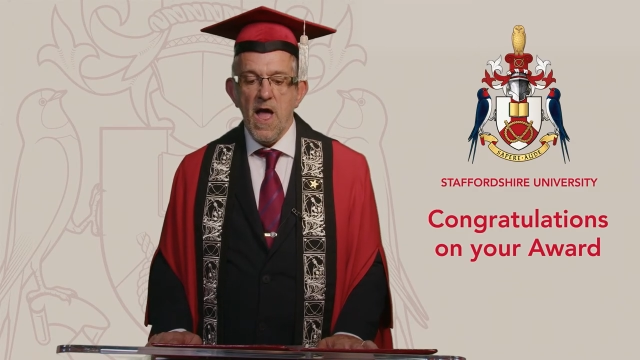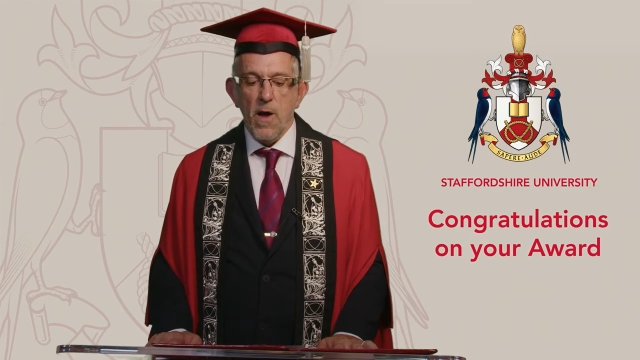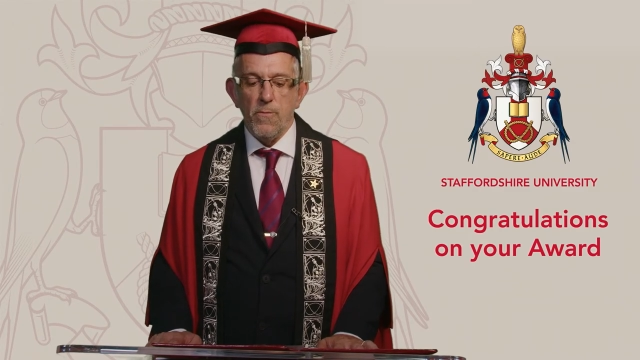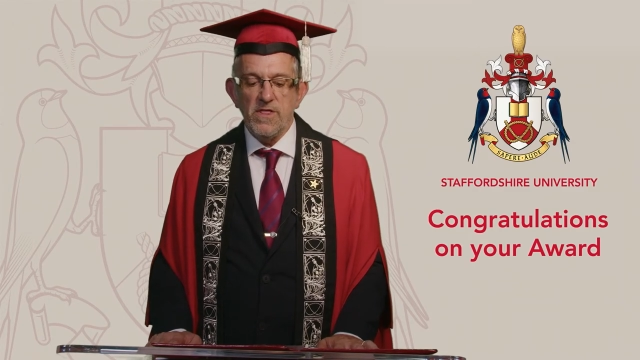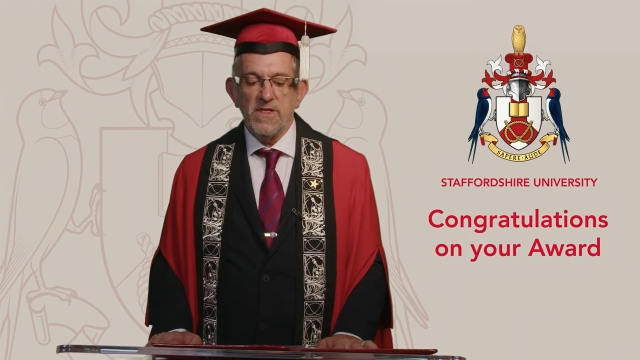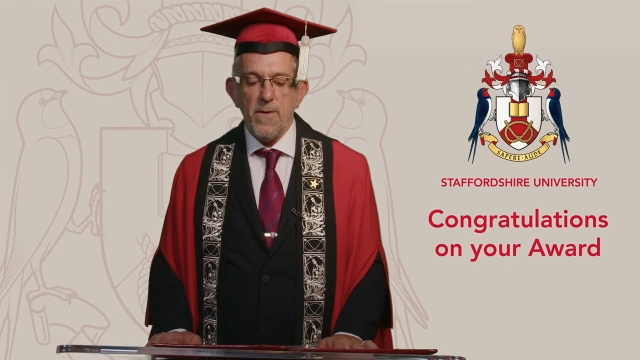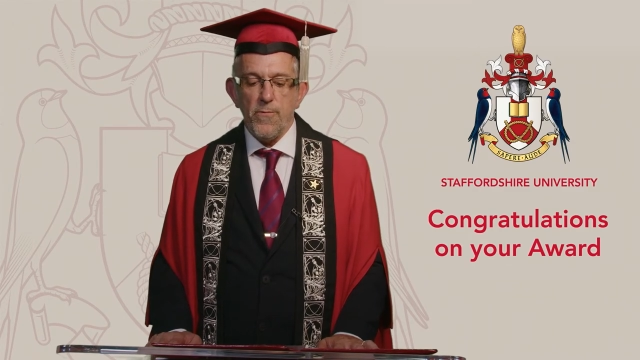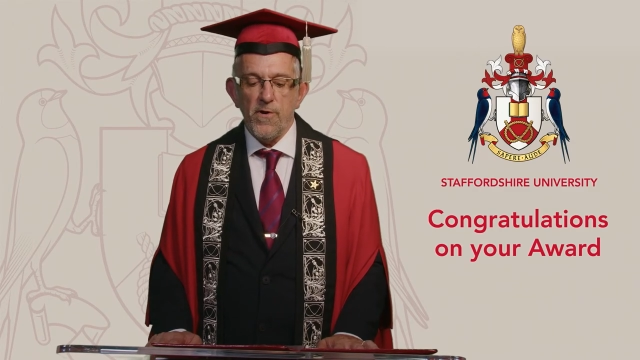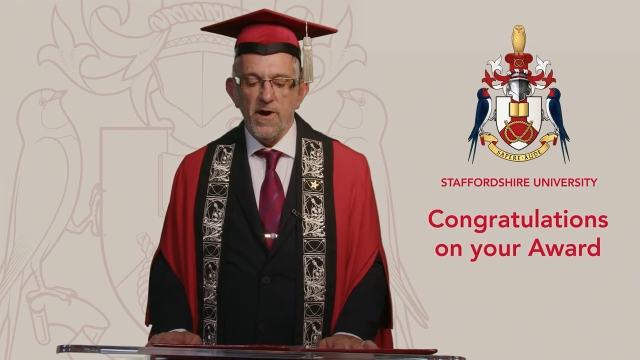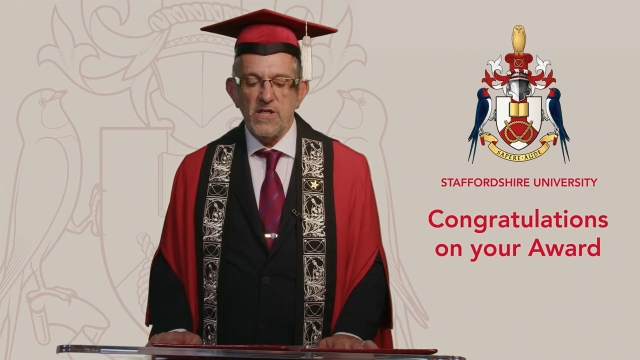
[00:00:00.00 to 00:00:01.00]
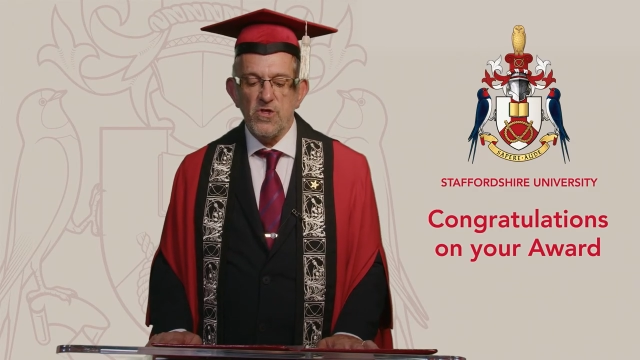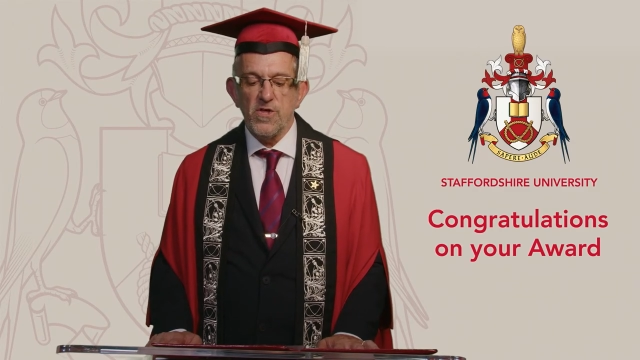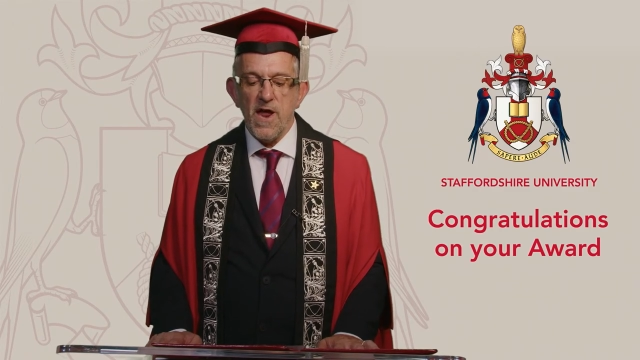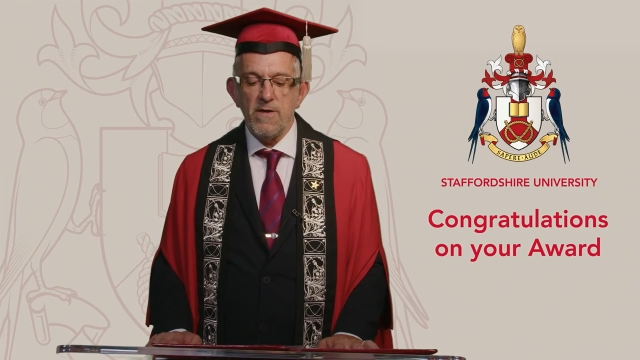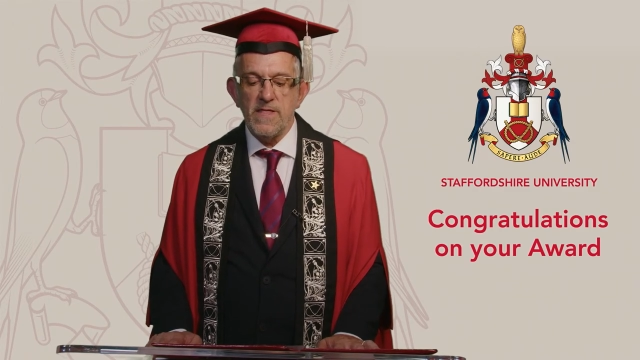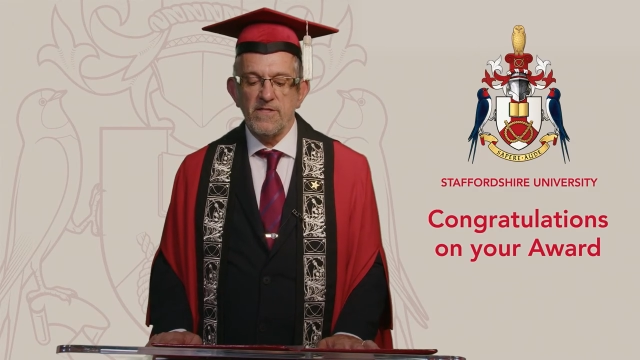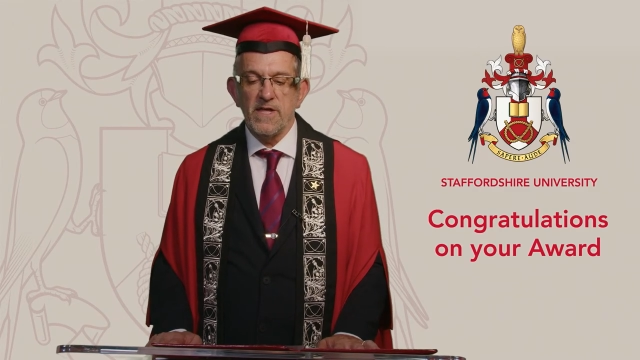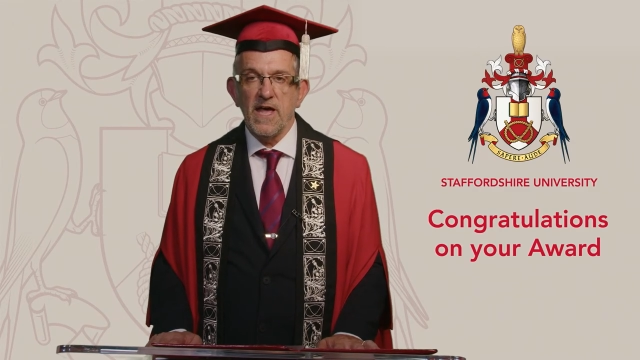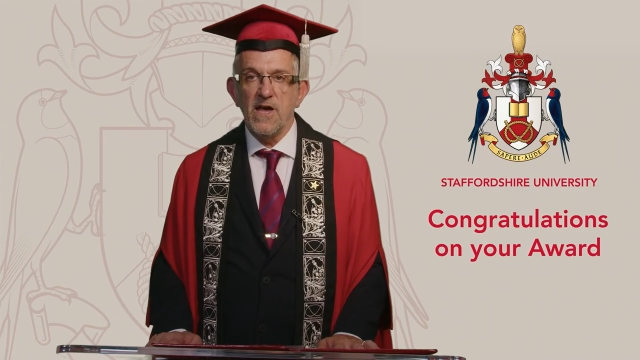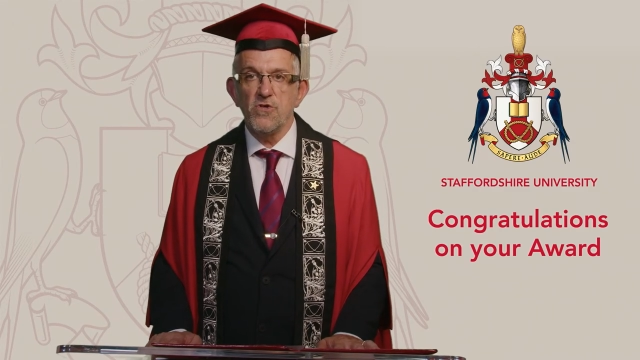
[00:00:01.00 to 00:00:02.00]
and we take pride in sharing that
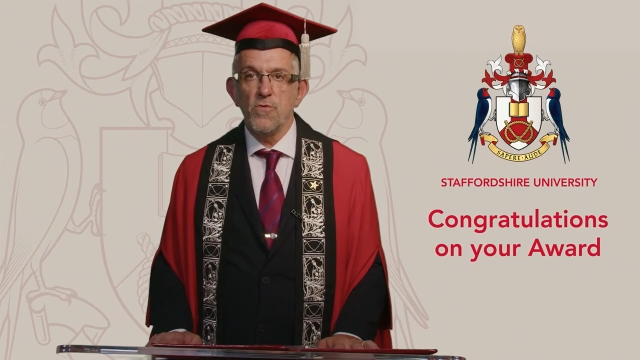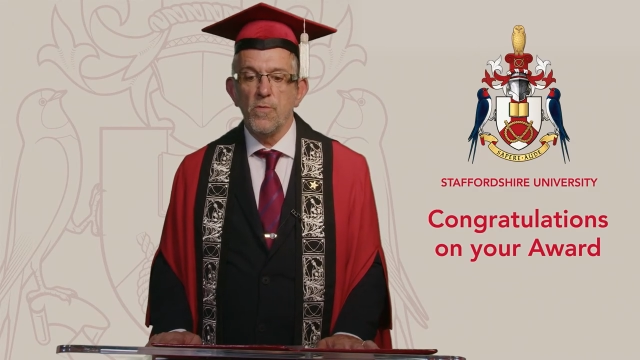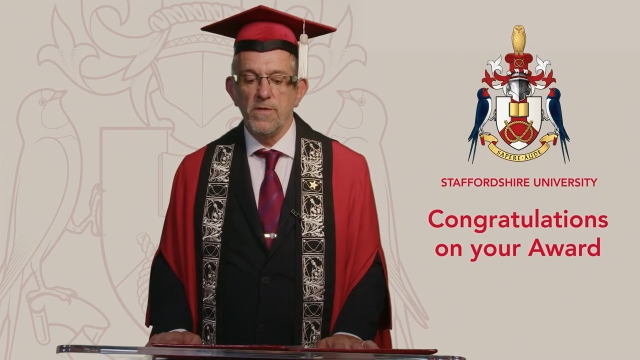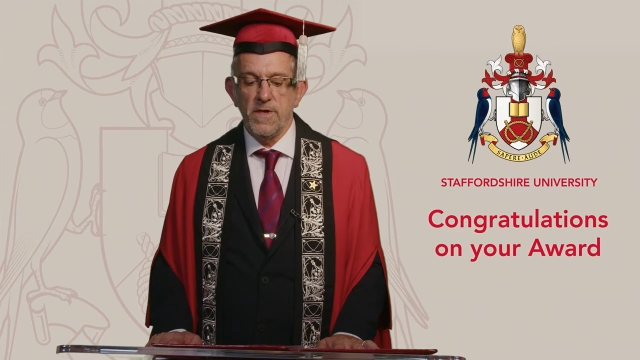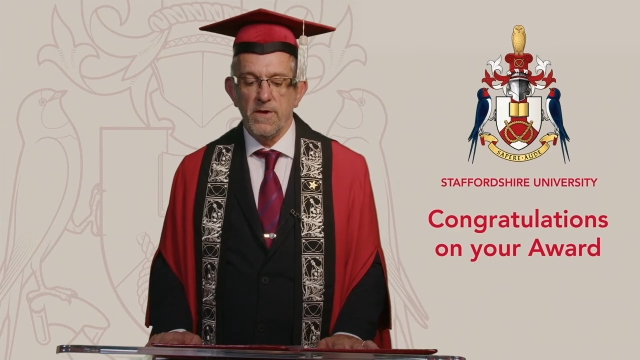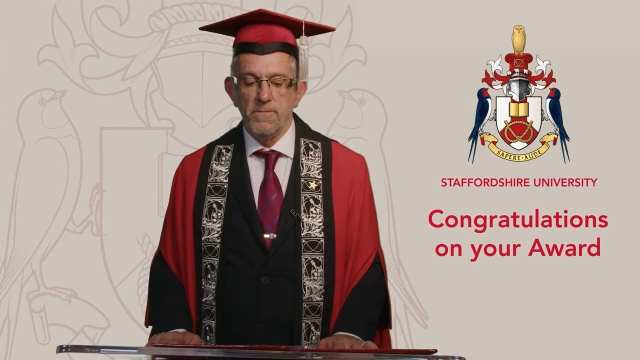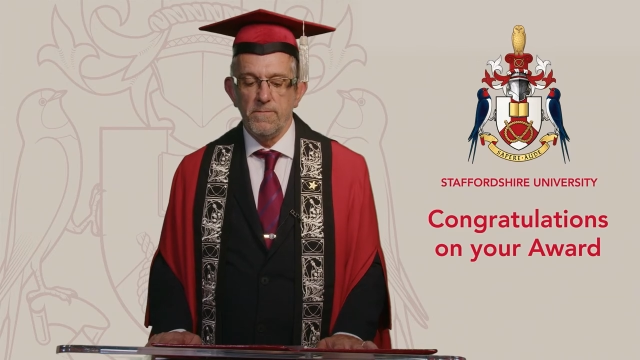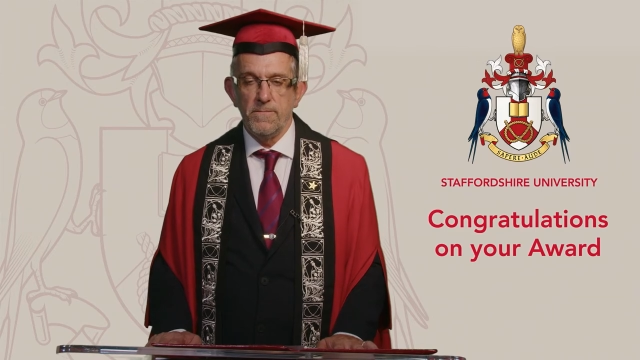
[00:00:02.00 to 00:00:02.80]
occasion with you.